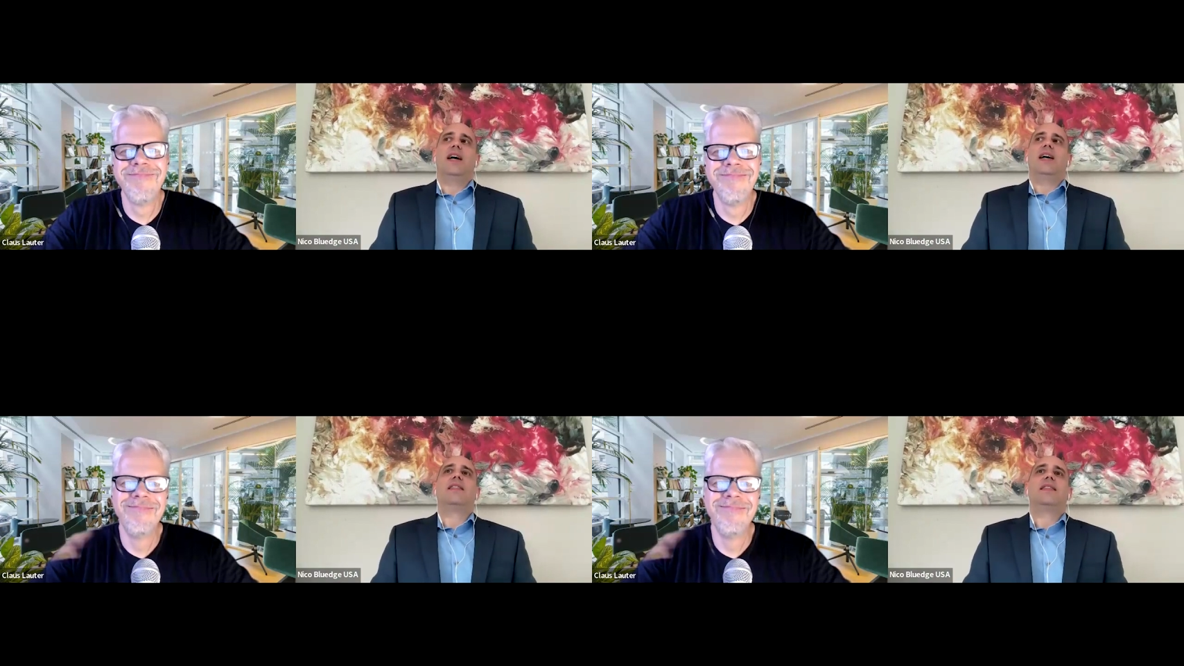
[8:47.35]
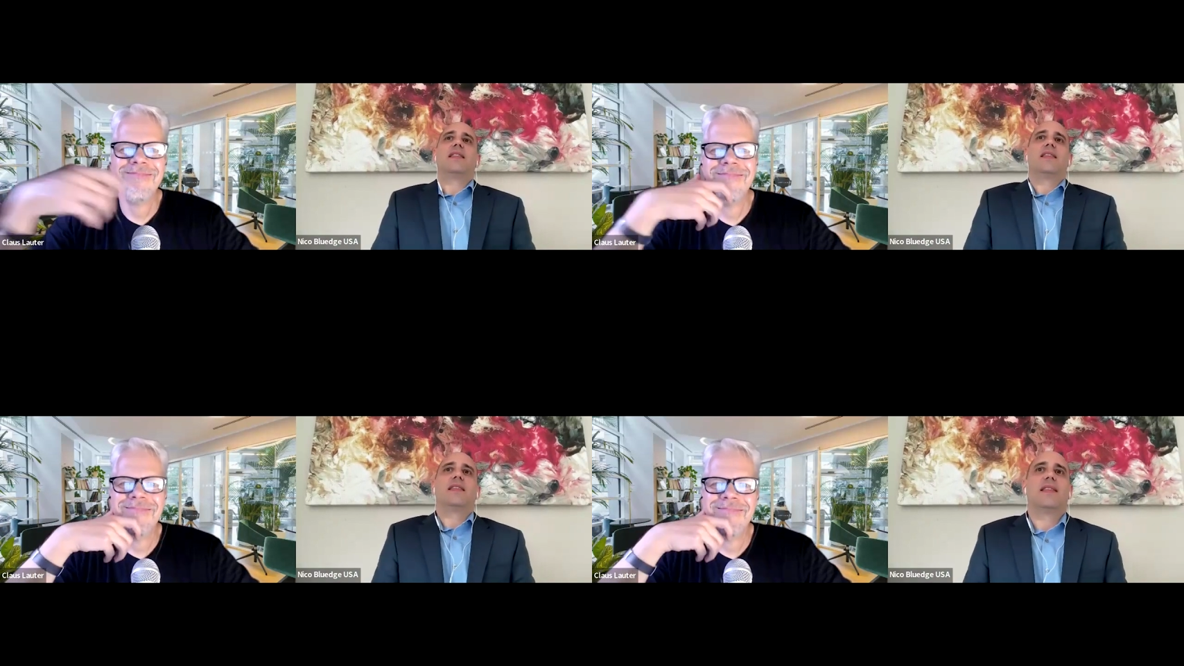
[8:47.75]
Speaker 1: And
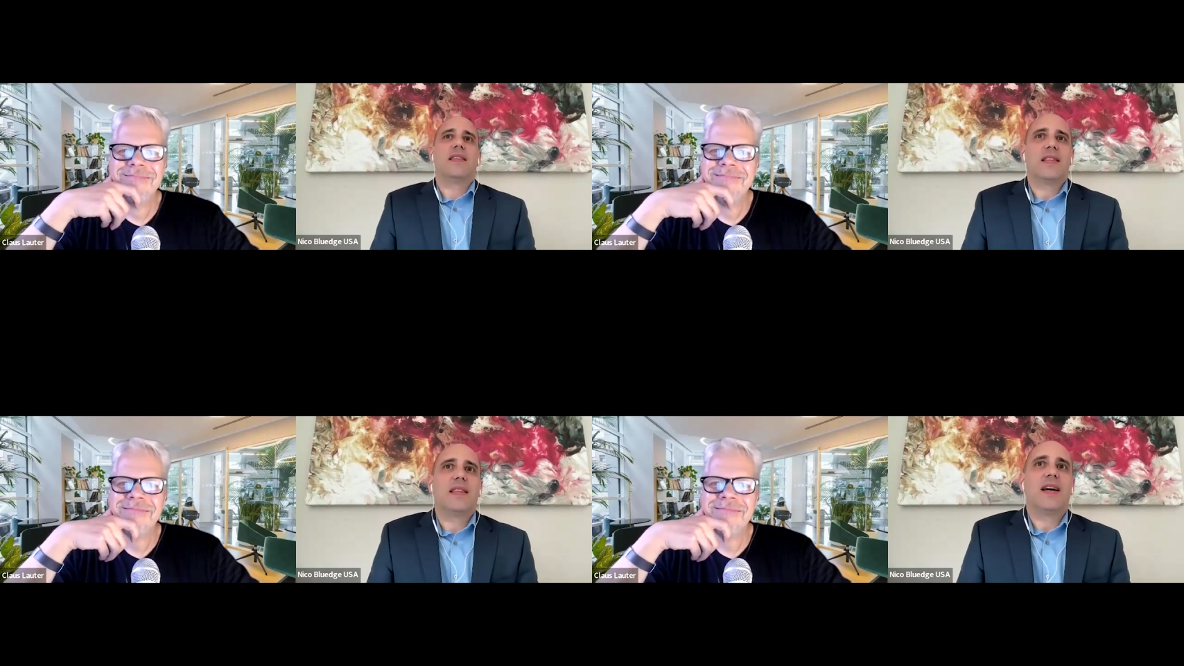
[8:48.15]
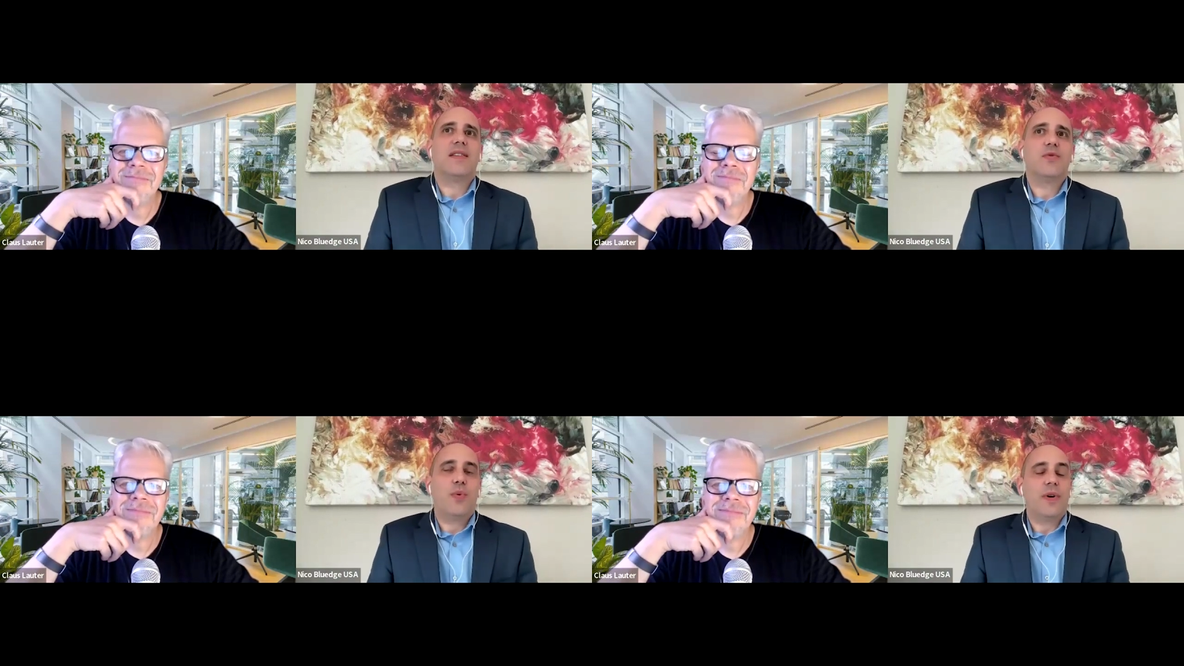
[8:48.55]

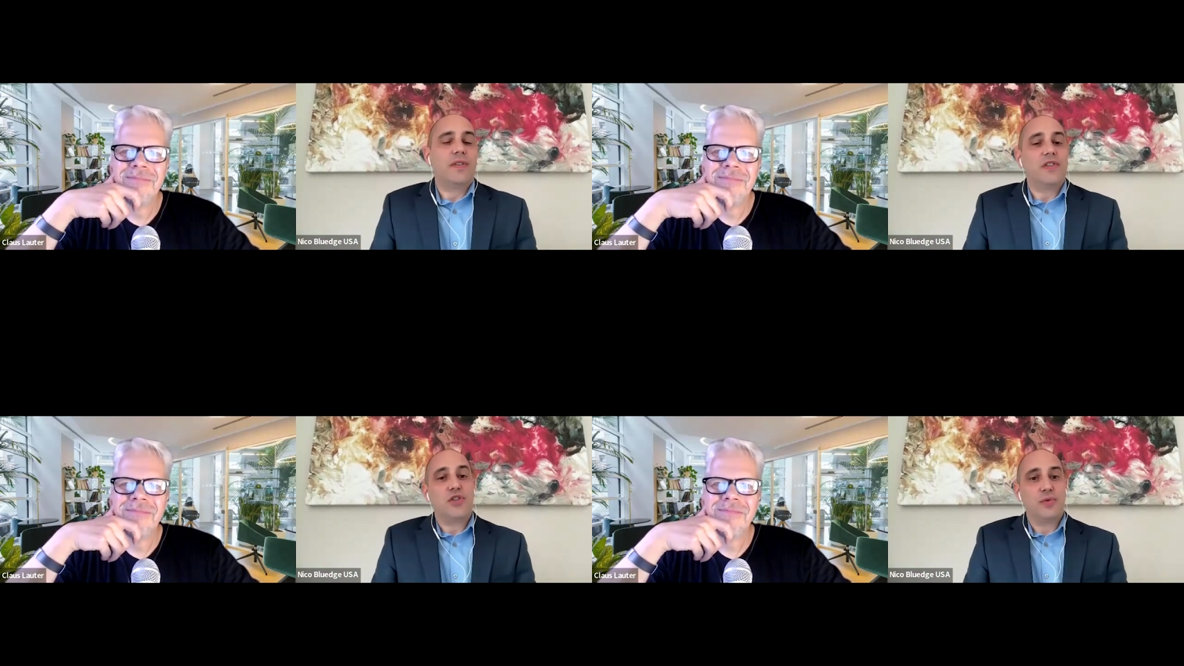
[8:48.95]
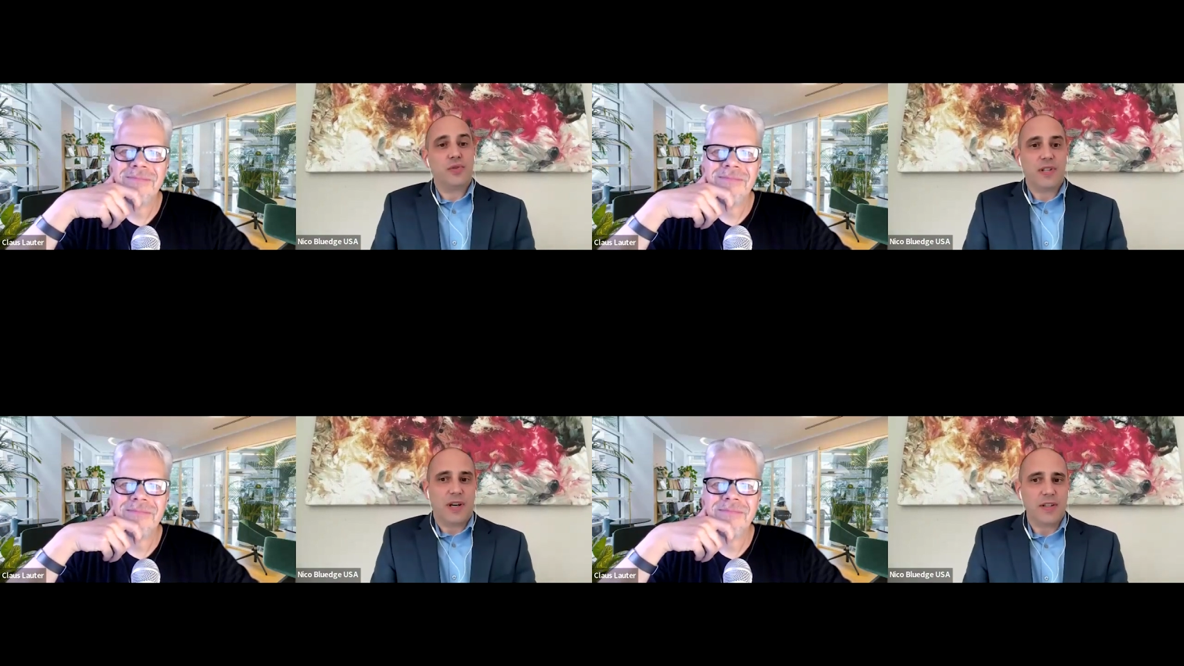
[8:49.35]
that's where they should
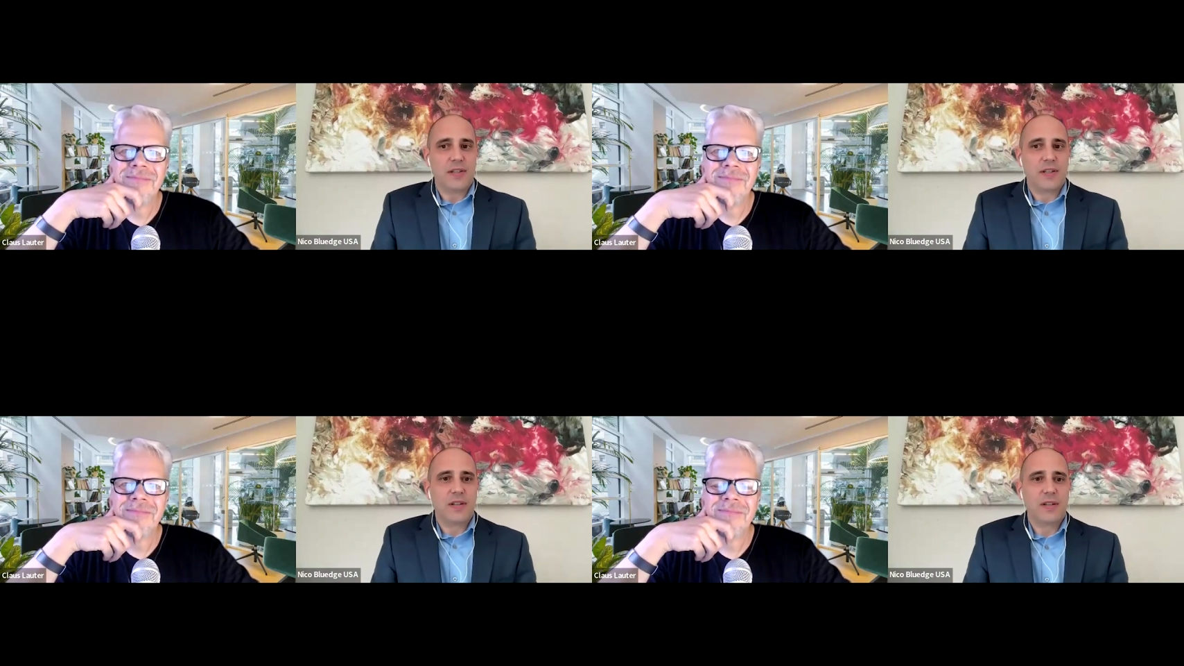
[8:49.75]
start.